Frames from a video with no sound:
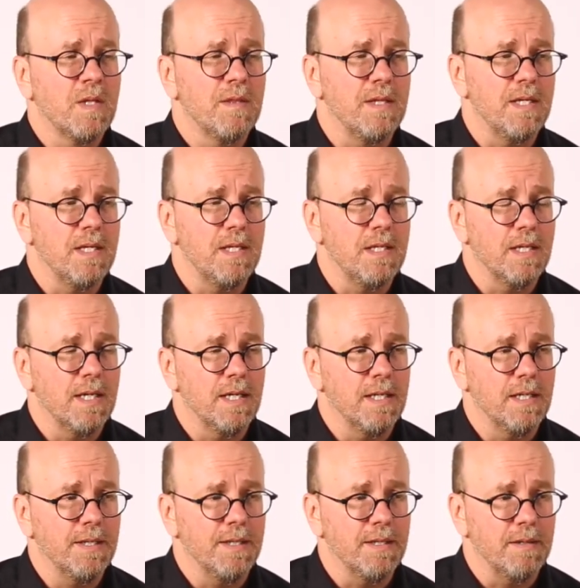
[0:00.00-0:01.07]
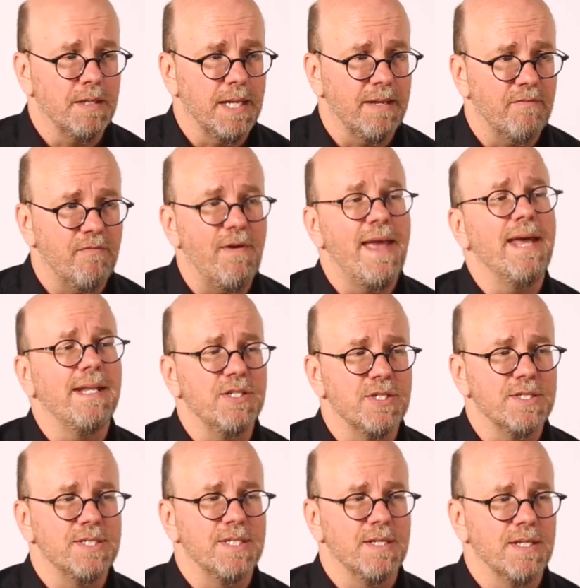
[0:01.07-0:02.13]
The
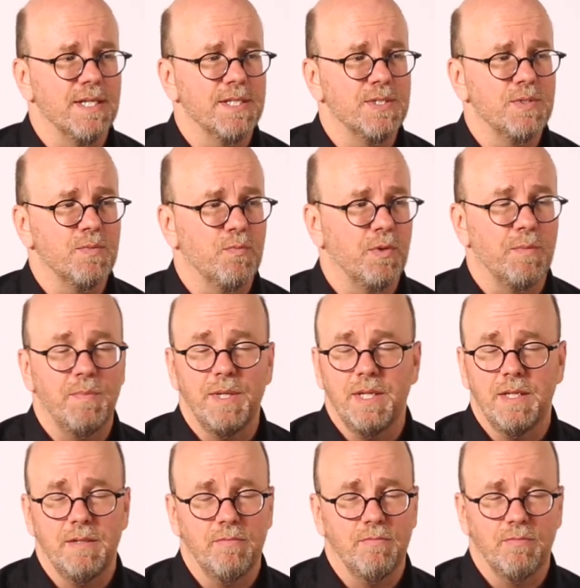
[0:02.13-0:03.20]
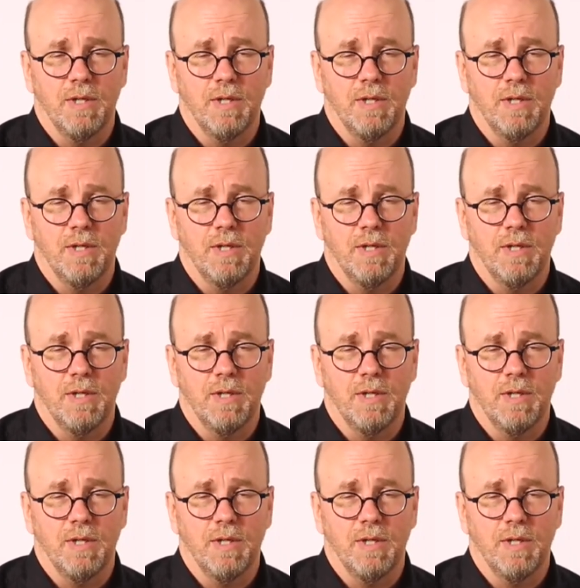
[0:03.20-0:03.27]
advantages to this would be